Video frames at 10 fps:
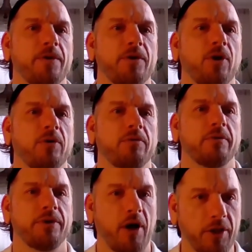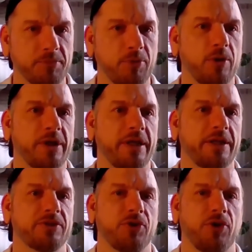you know, knowledgeable. He
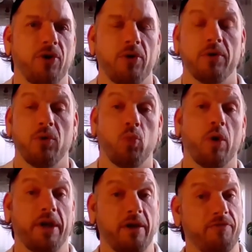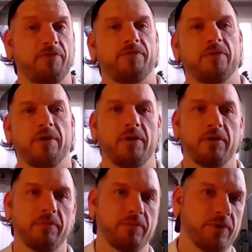needs to know what if,
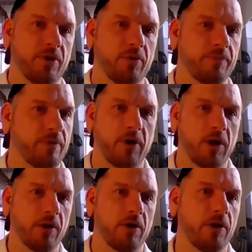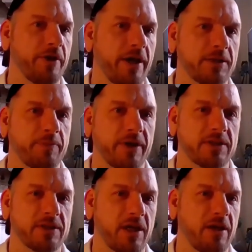you know, all the
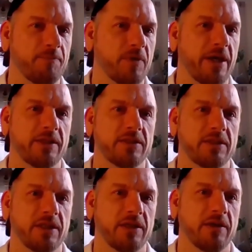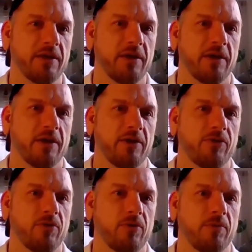aspects A to C.
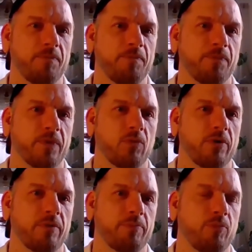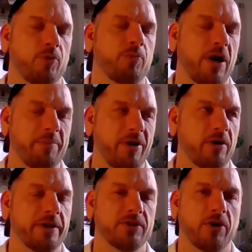So we're
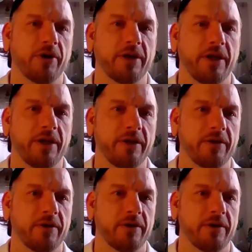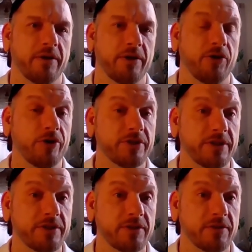primarily targeting
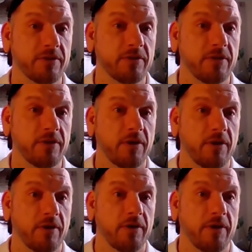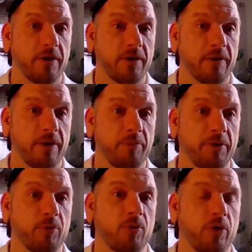nurses and
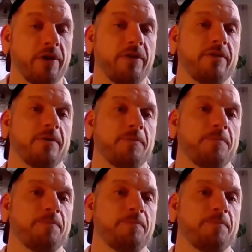people with